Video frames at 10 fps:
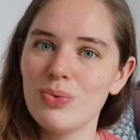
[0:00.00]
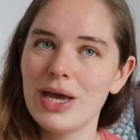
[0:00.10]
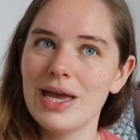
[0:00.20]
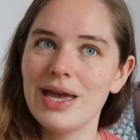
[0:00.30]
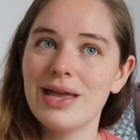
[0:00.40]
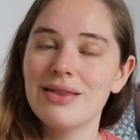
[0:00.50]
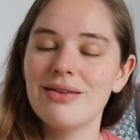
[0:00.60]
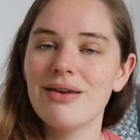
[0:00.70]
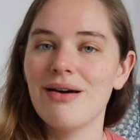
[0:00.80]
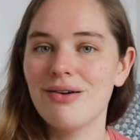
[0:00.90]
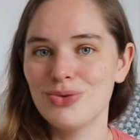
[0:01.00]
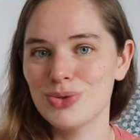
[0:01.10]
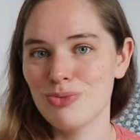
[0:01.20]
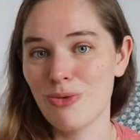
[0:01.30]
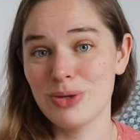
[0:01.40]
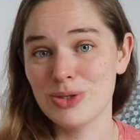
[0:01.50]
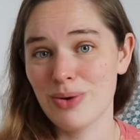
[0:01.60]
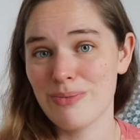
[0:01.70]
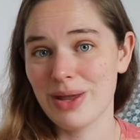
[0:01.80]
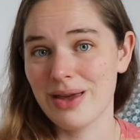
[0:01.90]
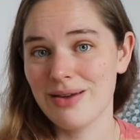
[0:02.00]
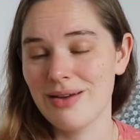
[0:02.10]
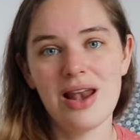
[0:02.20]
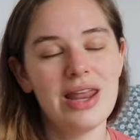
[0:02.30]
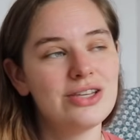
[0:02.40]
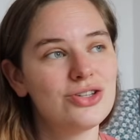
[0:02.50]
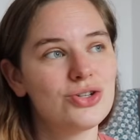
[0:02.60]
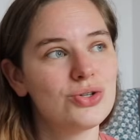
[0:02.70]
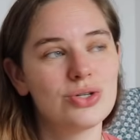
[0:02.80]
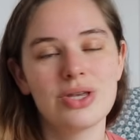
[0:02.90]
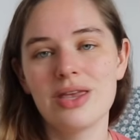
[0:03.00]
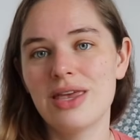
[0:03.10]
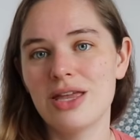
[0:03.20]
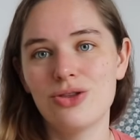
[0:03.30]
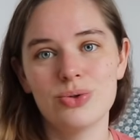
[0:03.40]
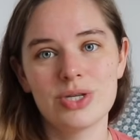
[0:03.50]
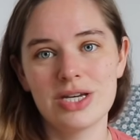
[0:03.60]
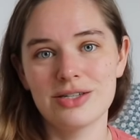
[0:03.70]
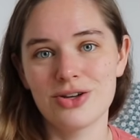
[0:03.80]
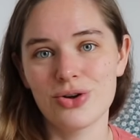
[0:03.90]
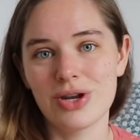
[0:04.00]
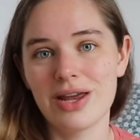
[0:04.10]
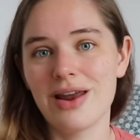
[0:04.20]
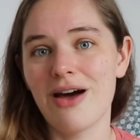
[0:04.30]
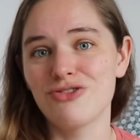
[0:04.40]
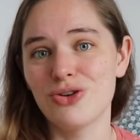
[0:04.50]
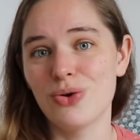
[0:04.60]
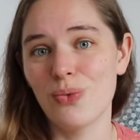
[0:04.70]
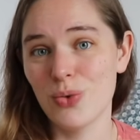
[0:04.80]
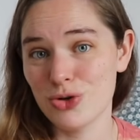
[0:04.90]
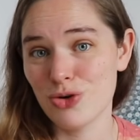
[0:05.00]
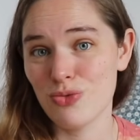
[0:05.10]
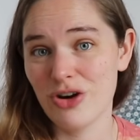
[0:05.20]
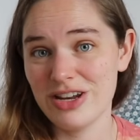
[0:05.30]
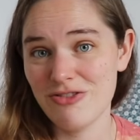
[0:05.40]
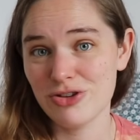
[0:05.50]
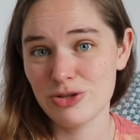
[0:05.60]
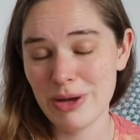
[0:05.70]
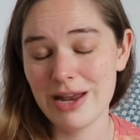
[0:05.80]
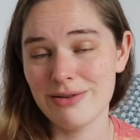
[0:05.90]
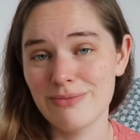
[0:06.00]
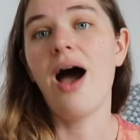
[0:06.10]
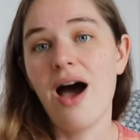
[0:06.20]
way, and there are those moments where I'm like, let's just get those things done and have the wardrobe ready for Japan.